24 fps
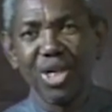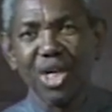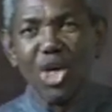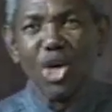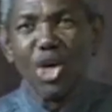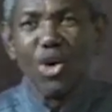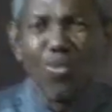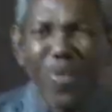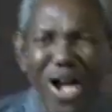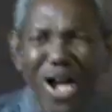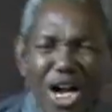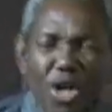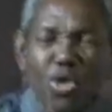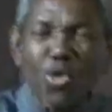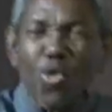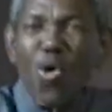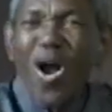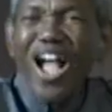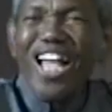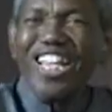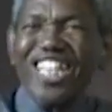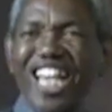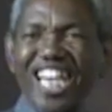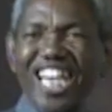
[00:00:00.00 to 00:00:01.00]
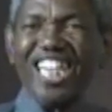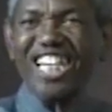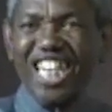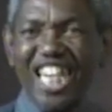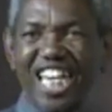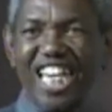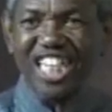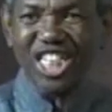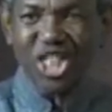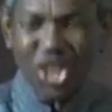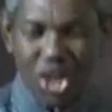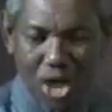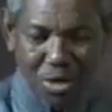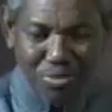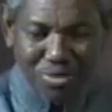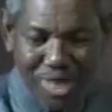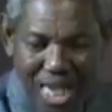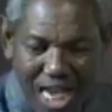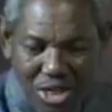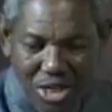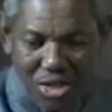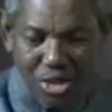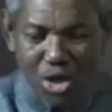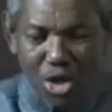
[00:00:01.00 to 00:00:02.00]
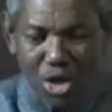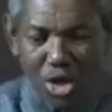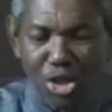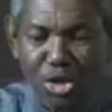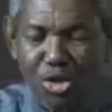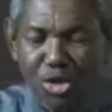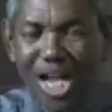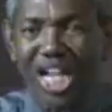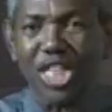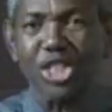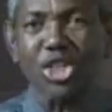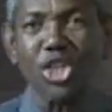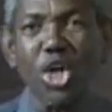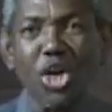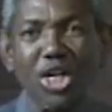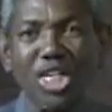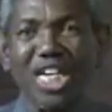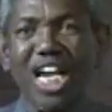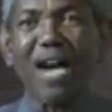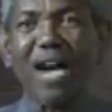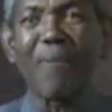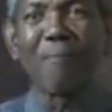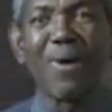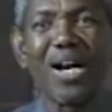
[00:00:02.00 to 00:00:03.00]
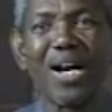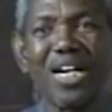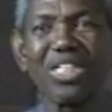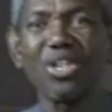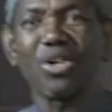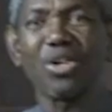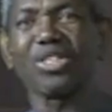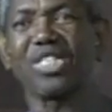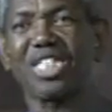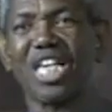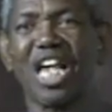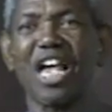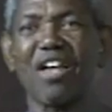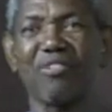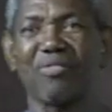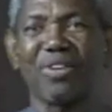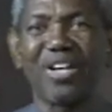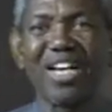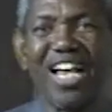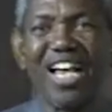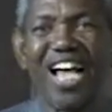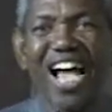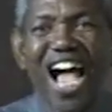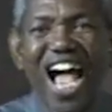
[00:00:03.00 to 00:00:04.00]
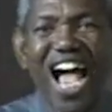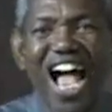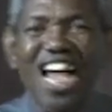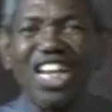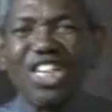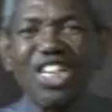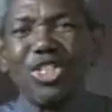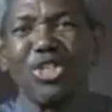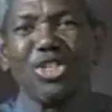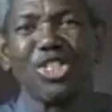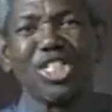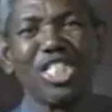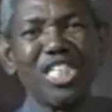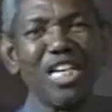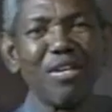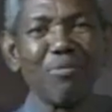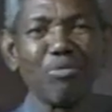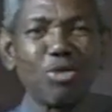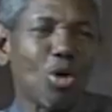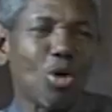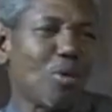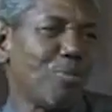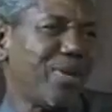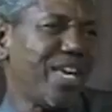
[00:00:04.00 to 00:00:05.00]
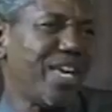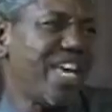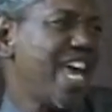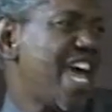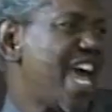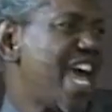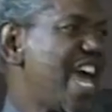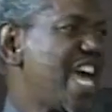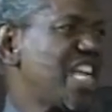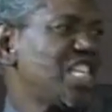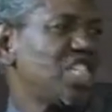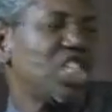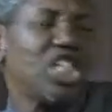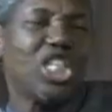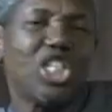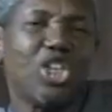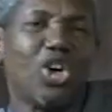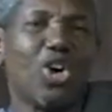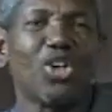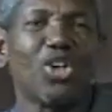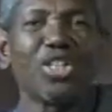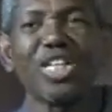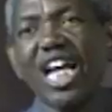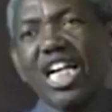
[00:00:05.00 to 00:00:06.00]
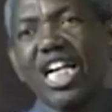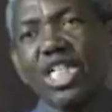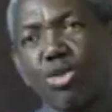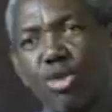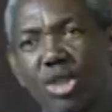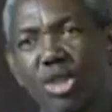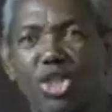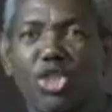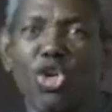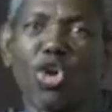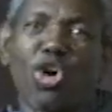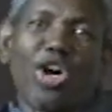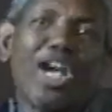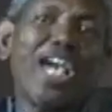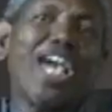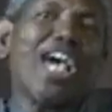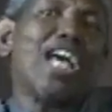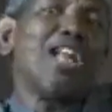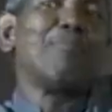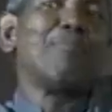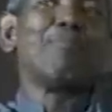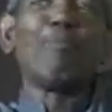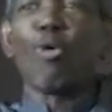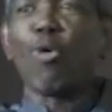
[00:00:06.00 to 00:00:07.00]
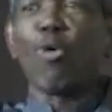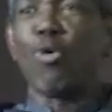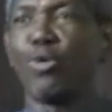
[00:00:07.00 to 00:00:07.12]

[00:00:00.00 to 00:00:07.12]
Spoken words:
When quietly, sometimes you know you are talking among yourself. And you seem to be edging others with your elbow.